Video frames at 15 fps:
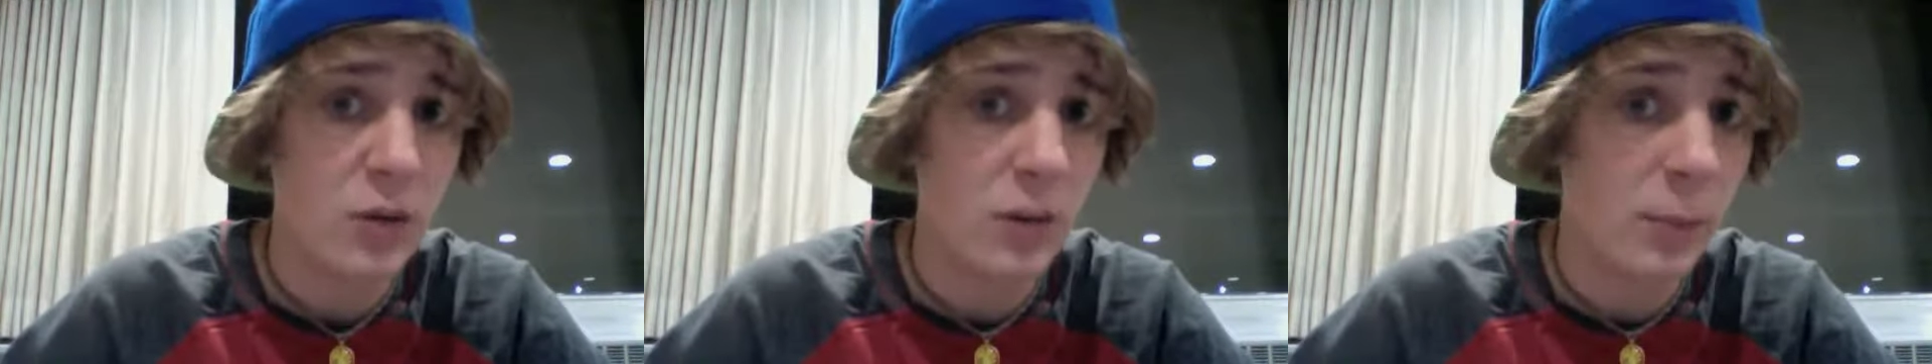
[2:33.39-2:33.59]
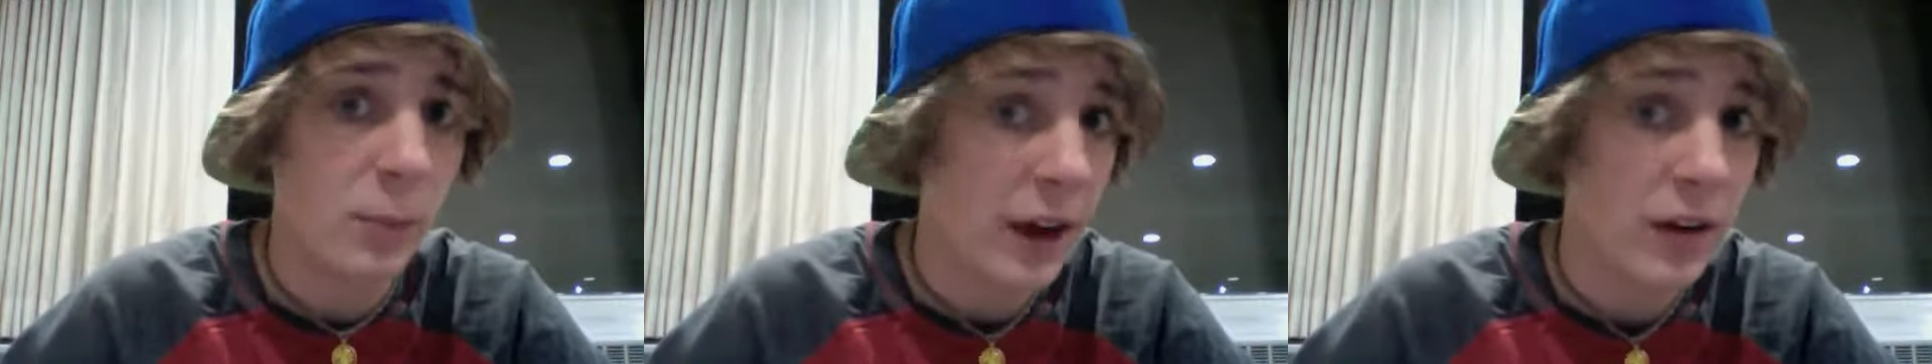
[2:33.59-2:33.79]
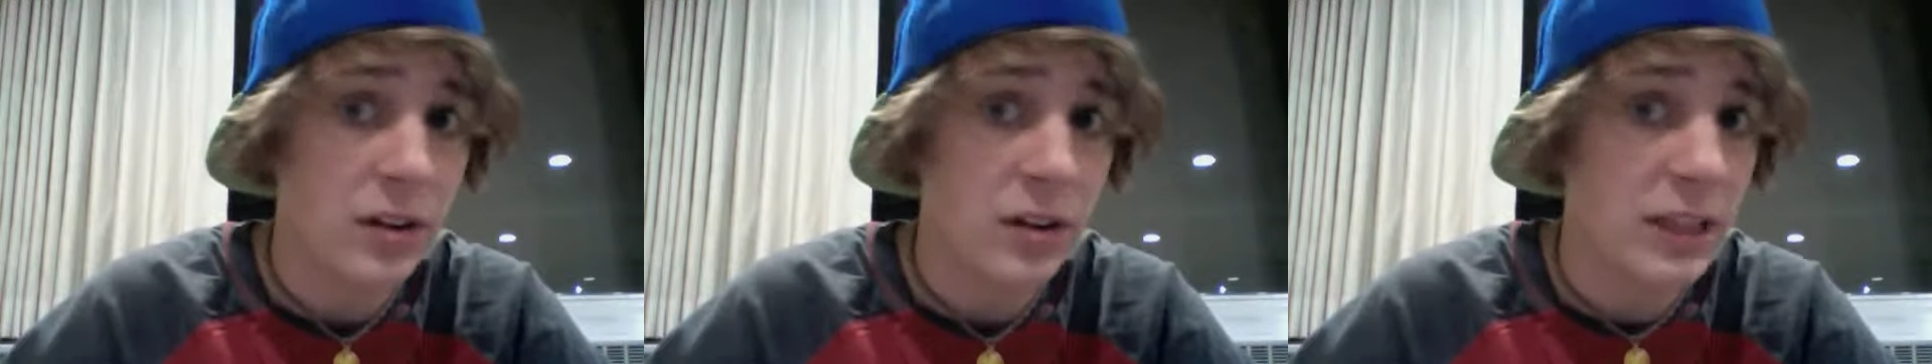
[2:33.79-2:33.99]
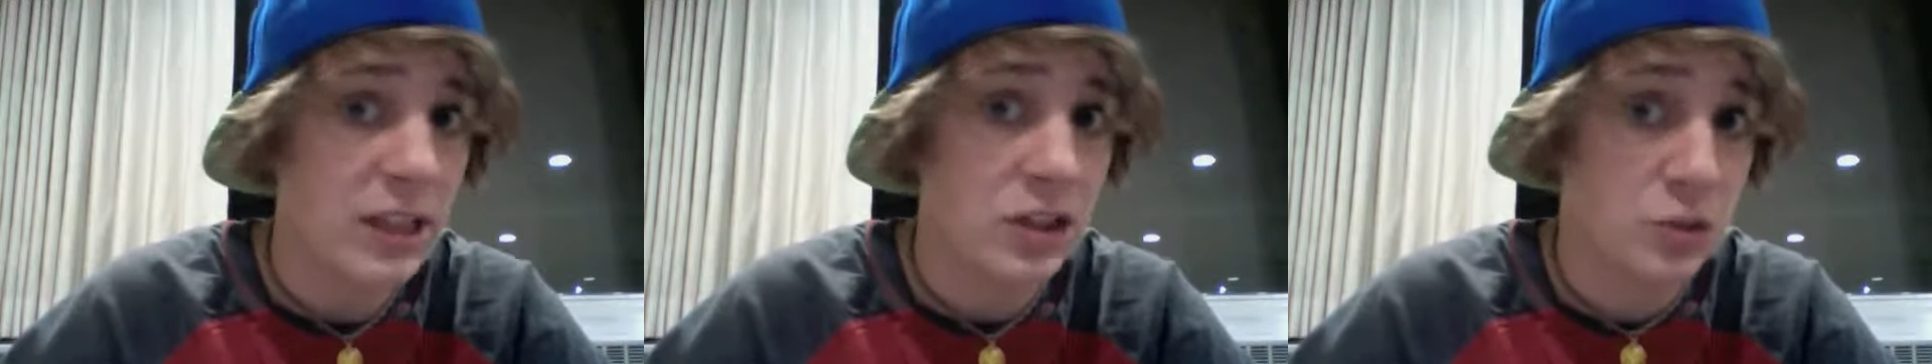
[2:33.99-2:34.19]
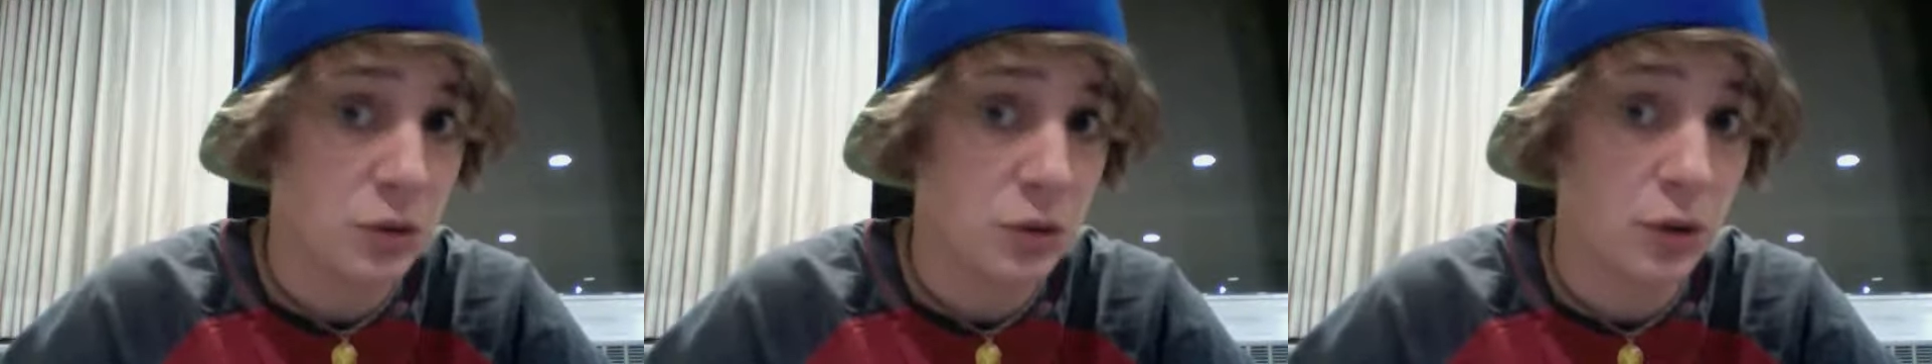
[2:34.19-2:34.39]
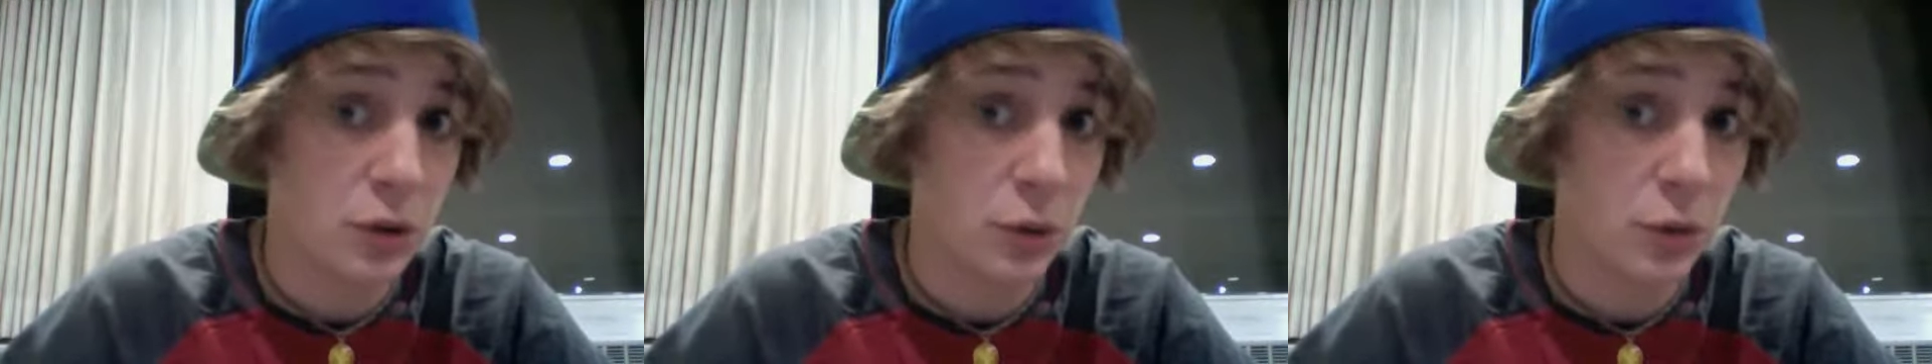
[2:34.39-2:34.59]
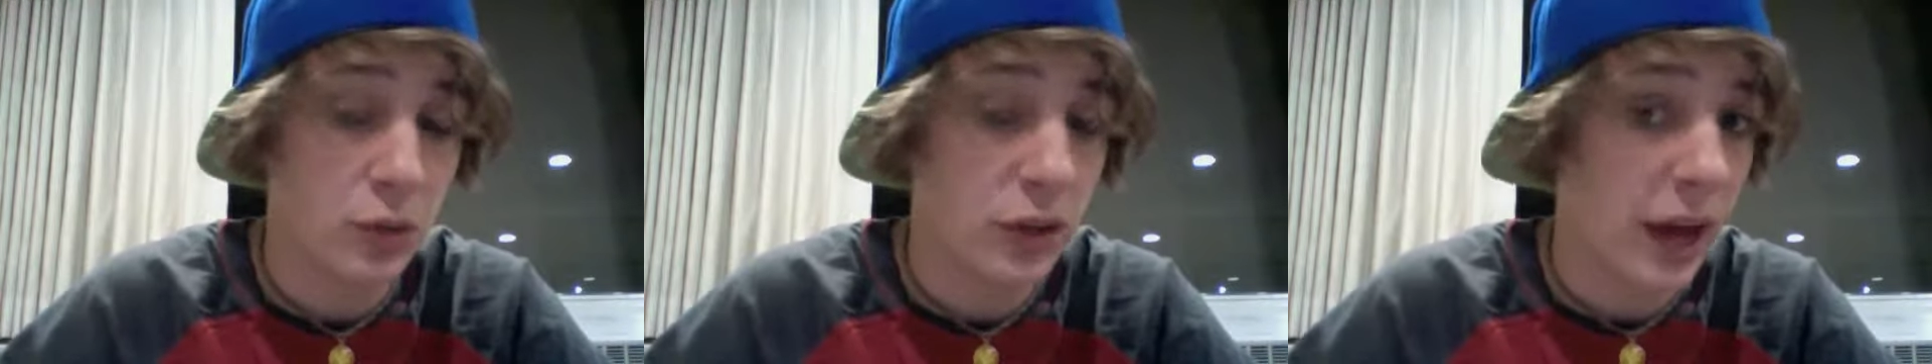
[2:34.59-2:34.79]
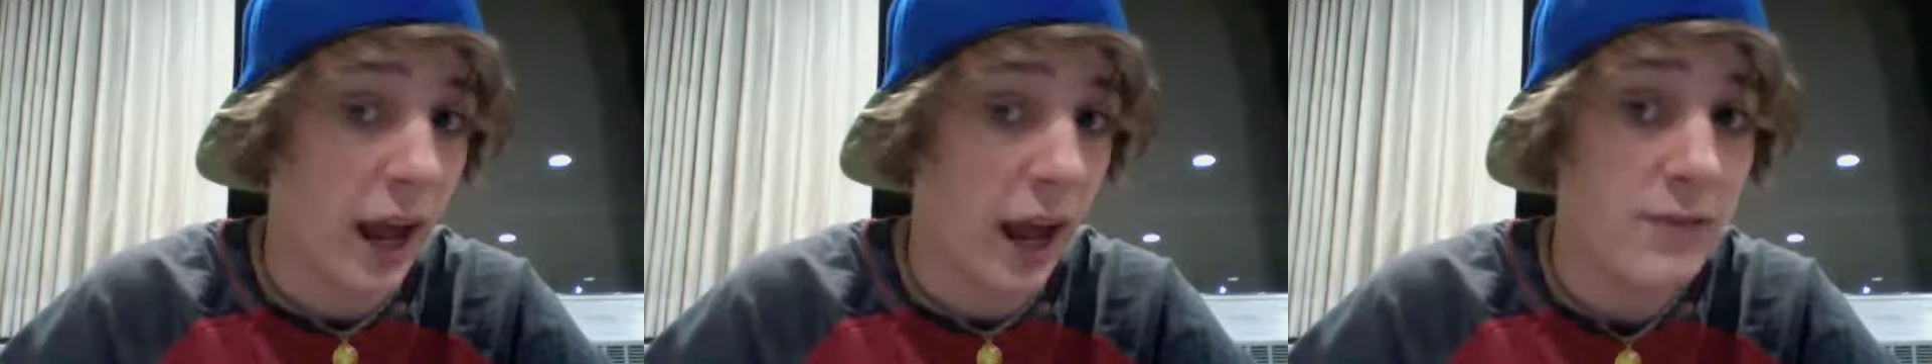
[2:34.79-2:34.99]
apparently Drew,
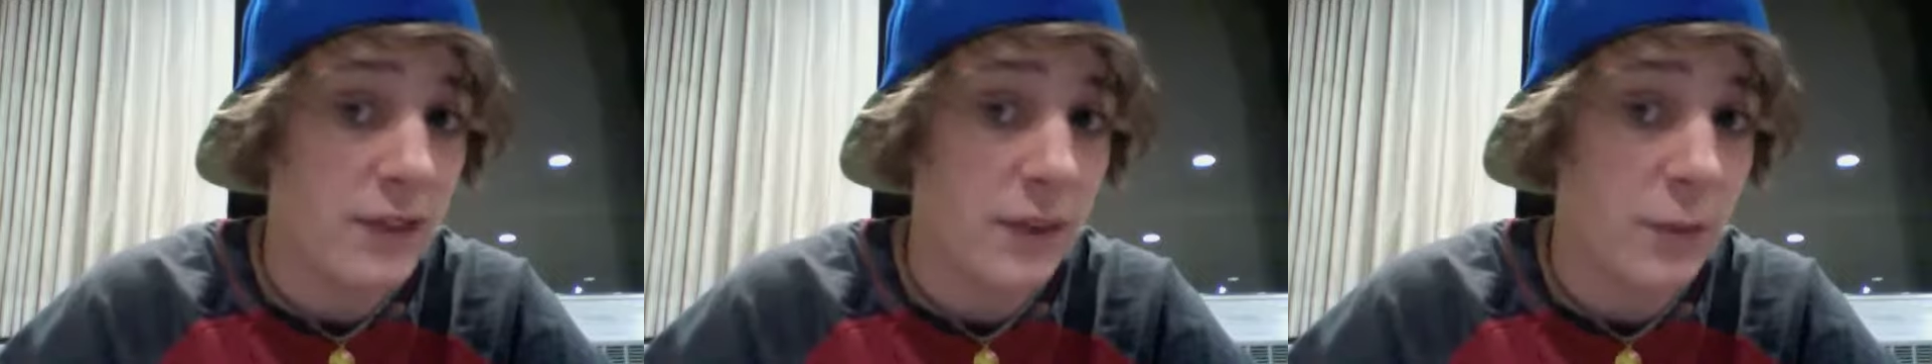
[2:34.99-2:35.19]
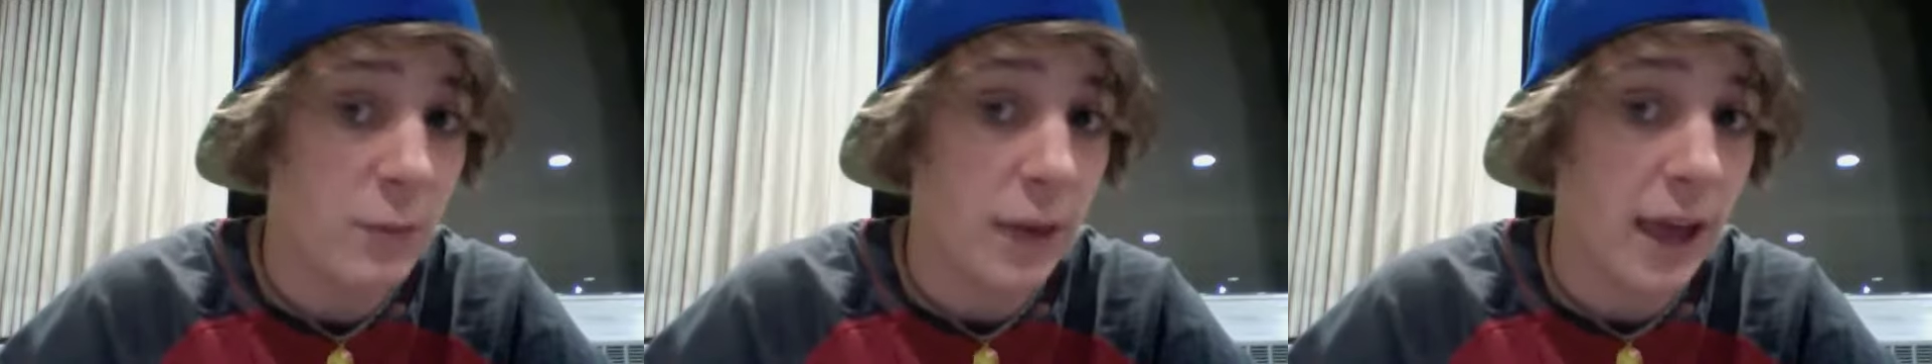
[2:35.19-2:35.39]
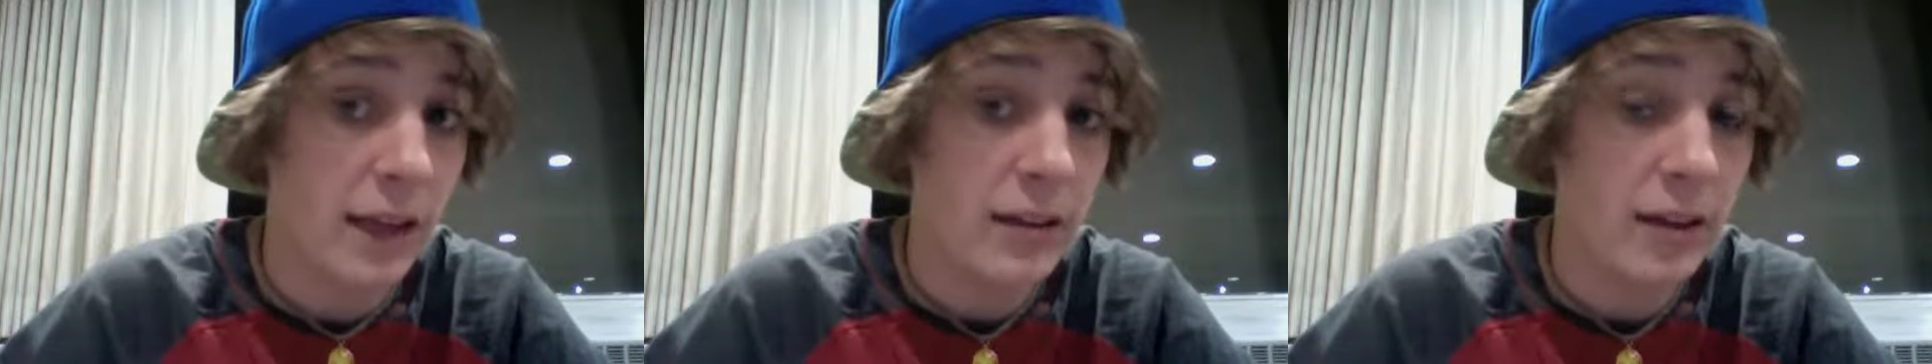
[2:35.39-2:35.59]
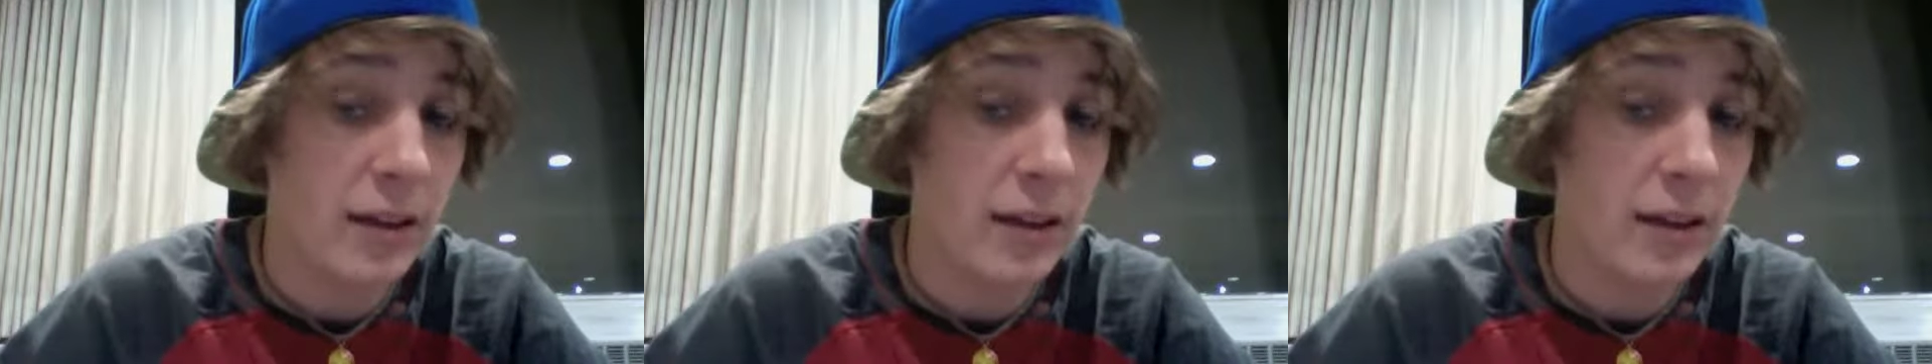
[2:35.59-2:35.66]
that I've never met,